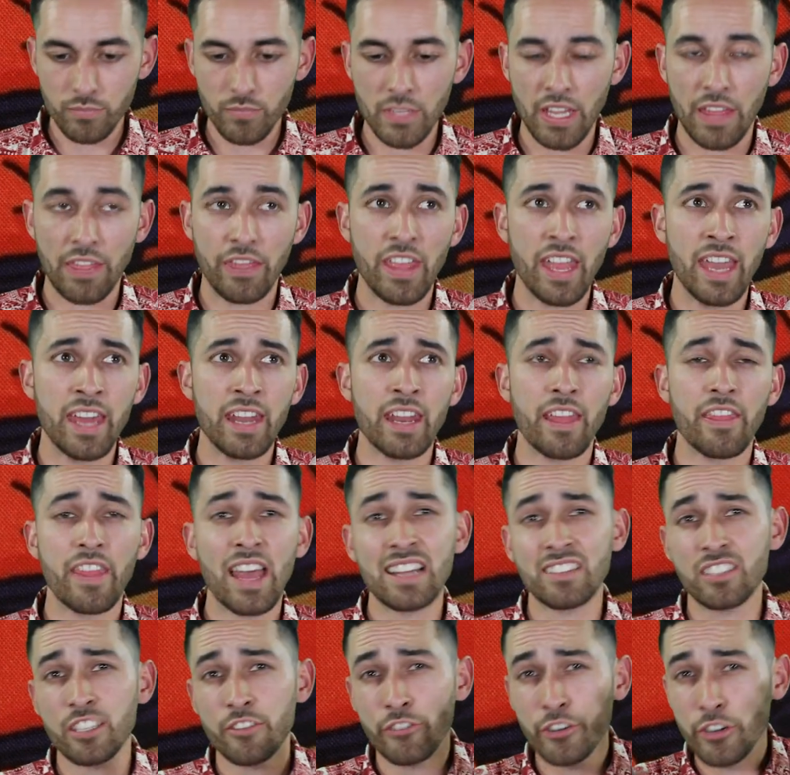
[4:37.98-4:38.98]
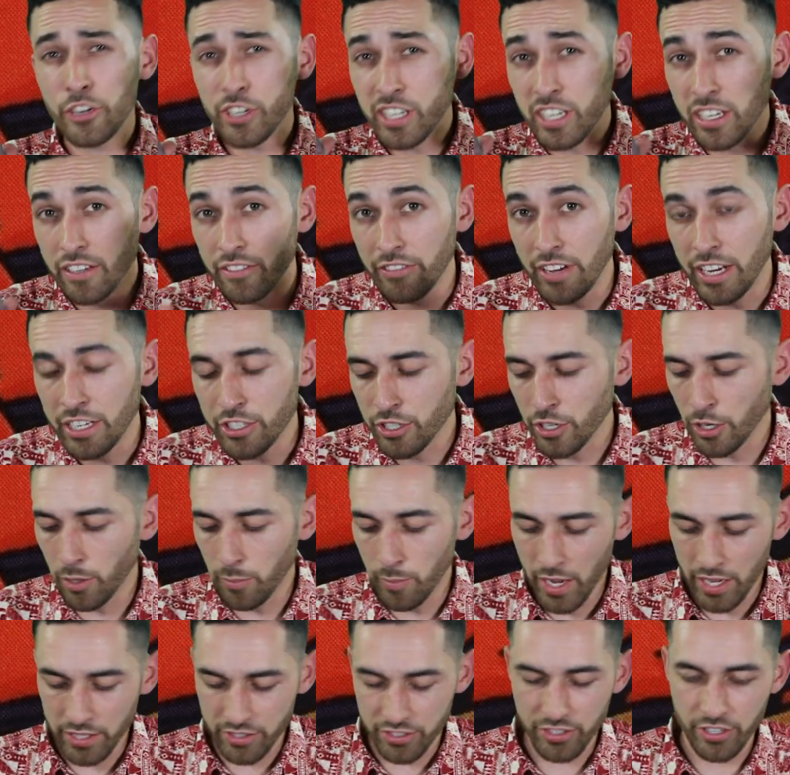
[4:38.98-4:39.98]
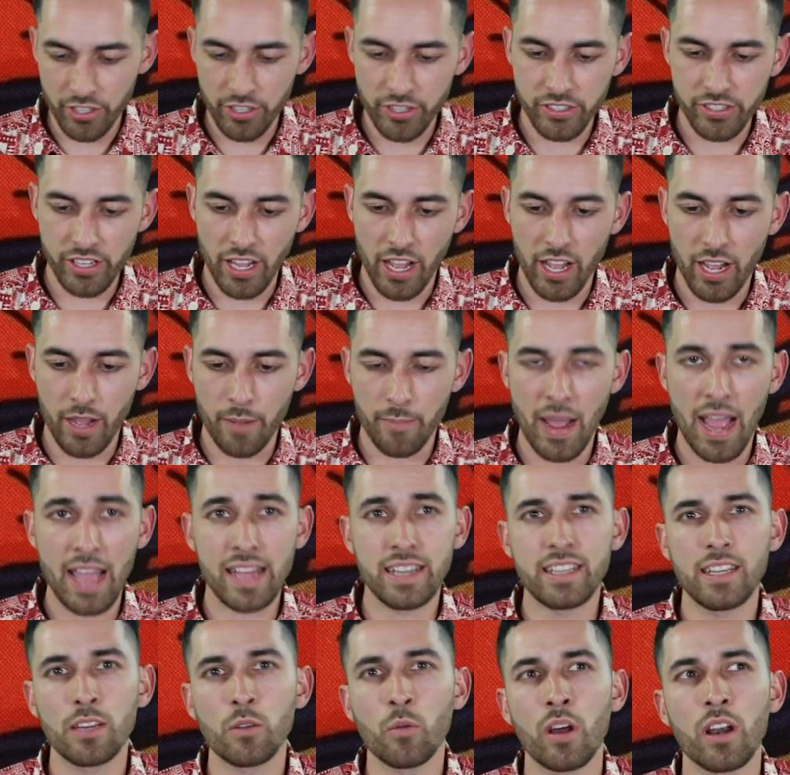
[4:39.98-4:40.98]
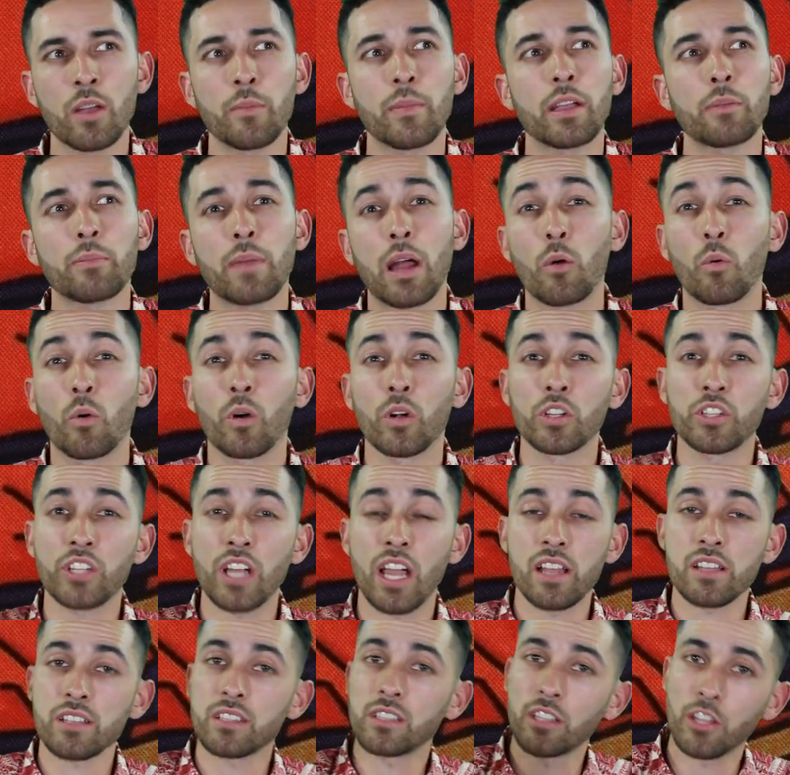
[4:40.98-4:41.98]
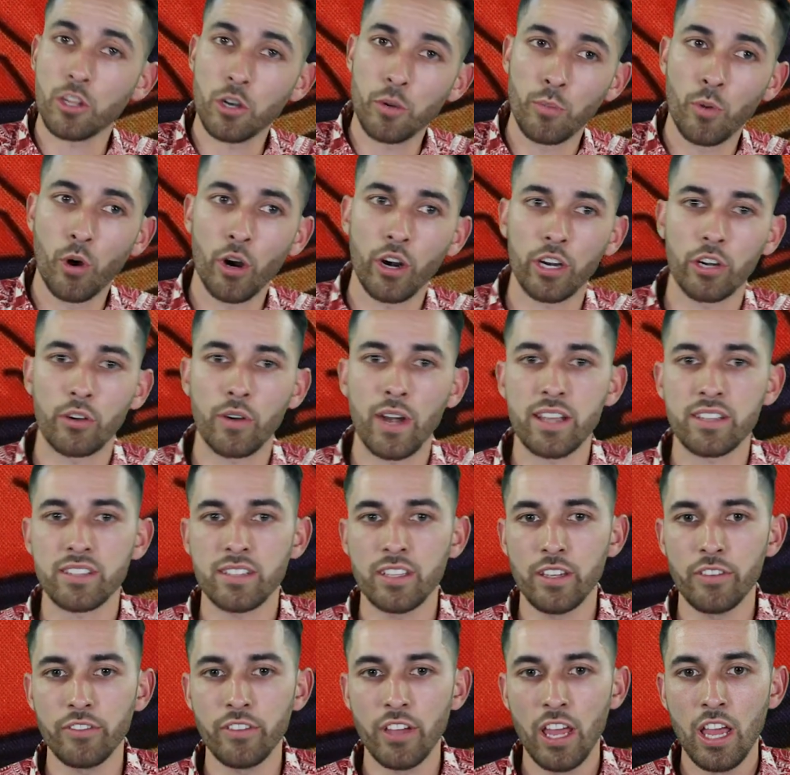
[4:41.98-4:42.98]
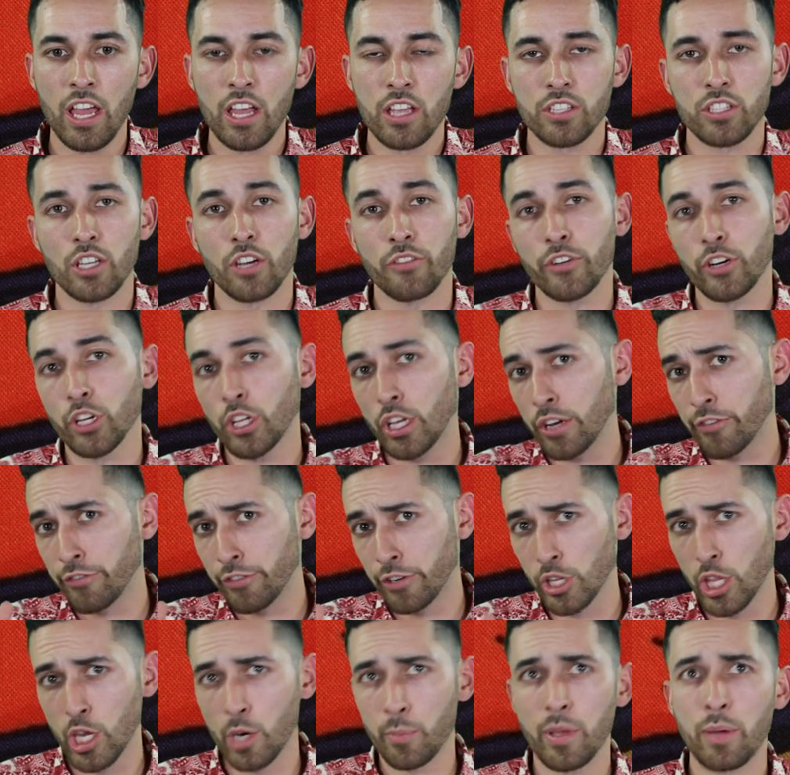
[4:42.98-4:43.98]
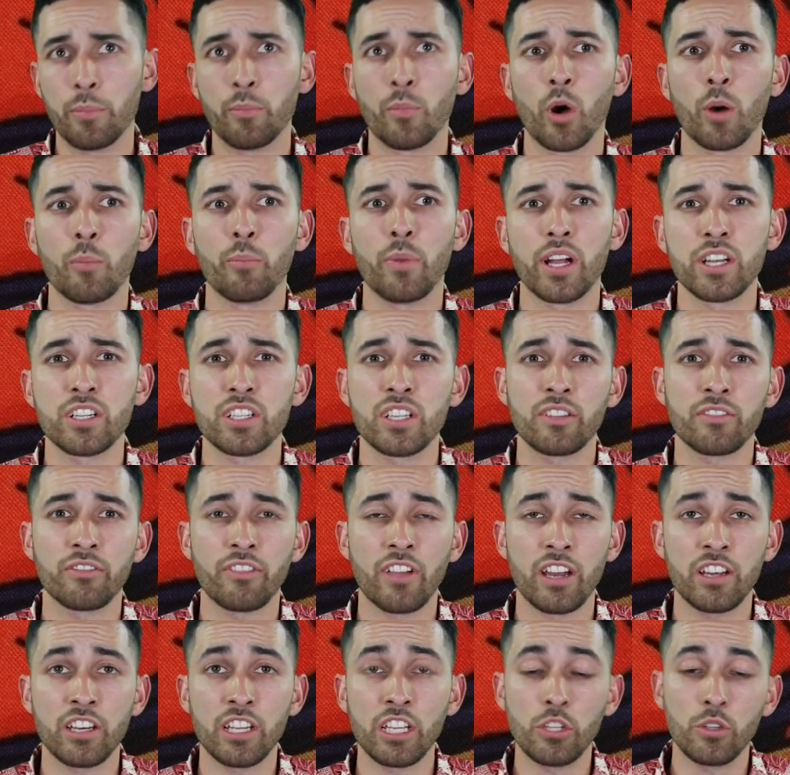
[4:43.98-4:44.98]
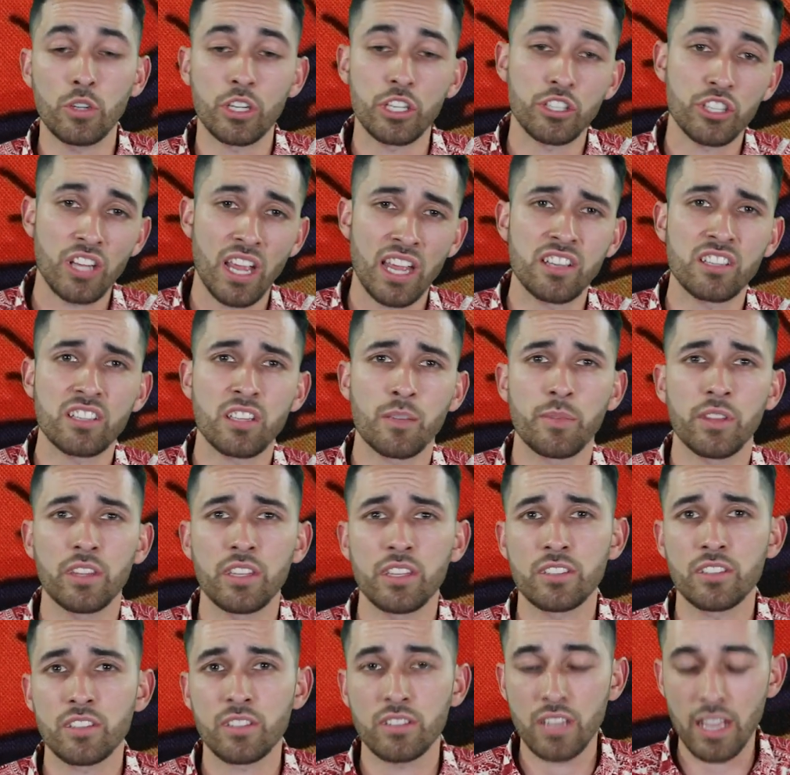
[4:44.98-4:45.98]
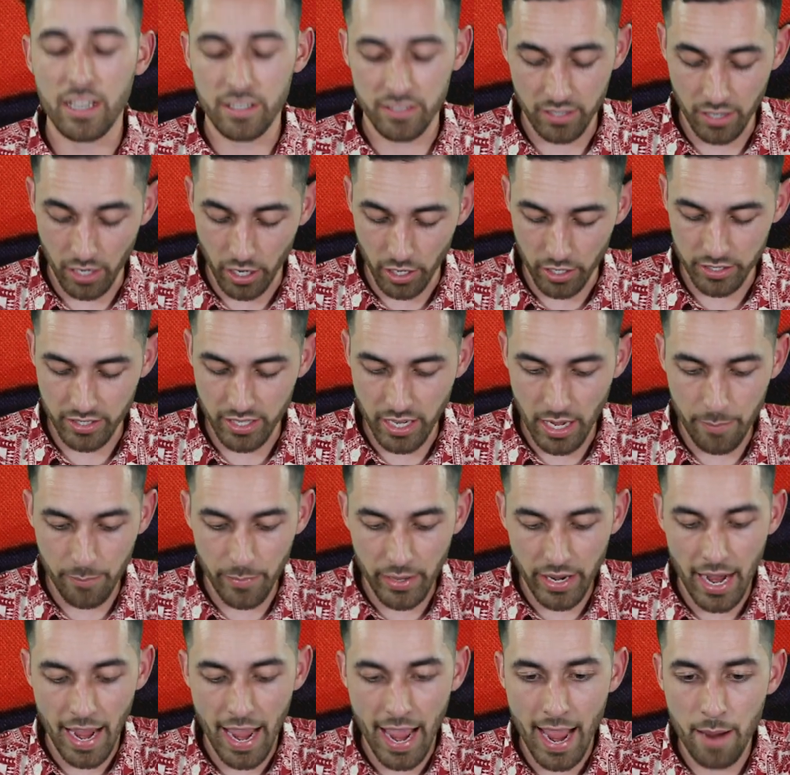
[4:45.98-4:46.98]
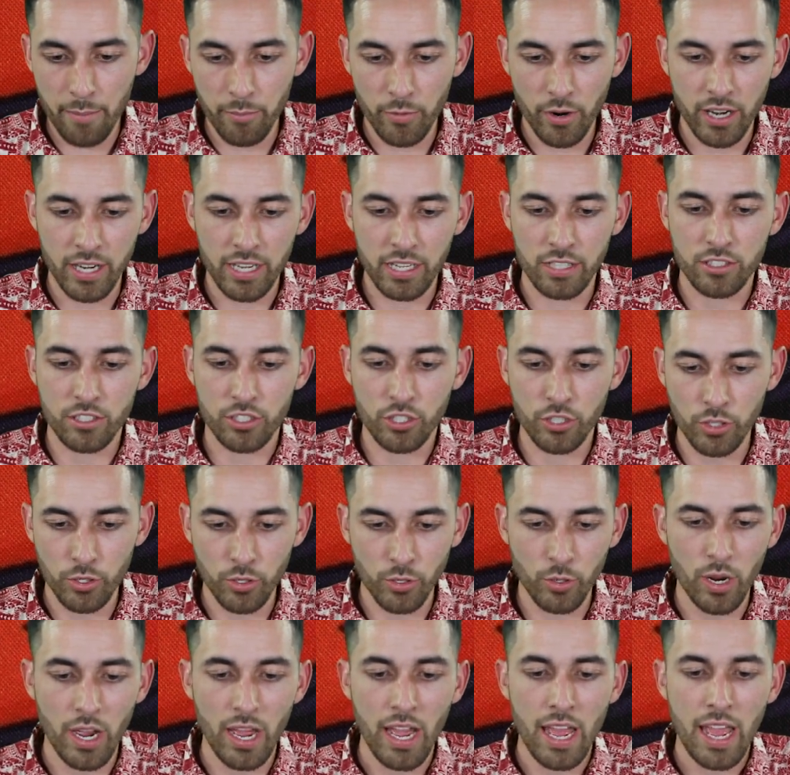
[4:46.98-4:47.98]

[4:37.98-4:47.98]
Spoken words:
Then that's it for your conventional monsters. I did want to make my World Chalice a little more aggressive. So if you're looking for a little bit more budget friendly, you could change some of these next cards up. But I am running 2